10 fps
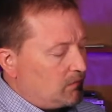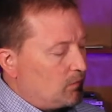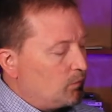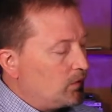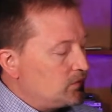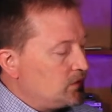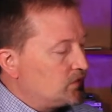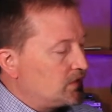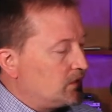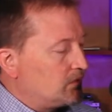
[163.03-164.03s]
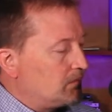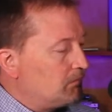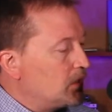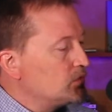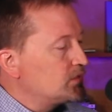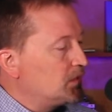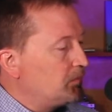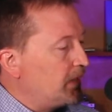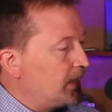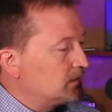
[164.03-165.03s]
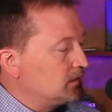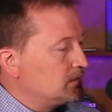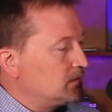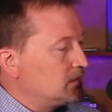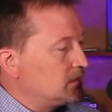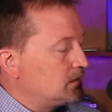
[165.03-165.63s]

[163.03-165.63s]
what would you say are the most impacted